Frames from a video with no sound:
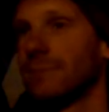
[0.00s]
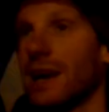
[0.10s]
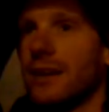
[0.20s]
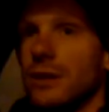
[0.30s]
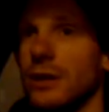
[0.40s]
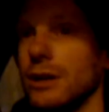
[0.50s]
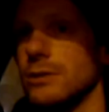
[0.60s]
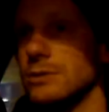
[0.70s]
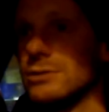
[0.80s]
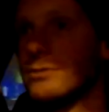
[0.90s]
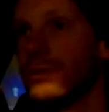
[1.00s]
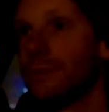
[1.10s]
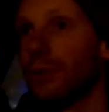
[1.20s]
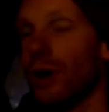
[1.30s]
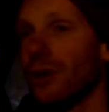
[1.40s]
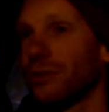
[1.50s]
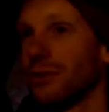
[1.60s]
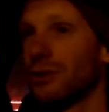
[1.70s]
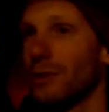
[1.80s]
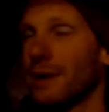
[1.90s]
I don't know. But
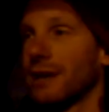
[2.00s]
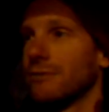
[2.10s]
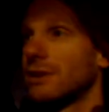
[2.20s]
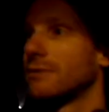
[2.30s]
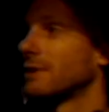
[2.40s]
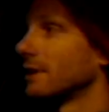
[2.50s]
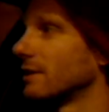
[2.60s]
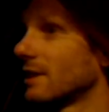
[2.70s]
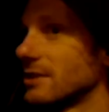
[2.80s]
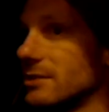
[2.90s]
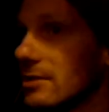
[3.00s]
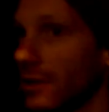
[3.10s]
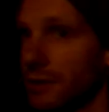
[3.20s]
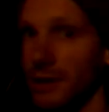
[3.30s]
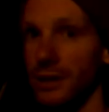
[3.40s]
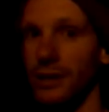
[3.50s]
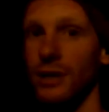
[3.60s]
also, do I get rid of it? That's the other thing.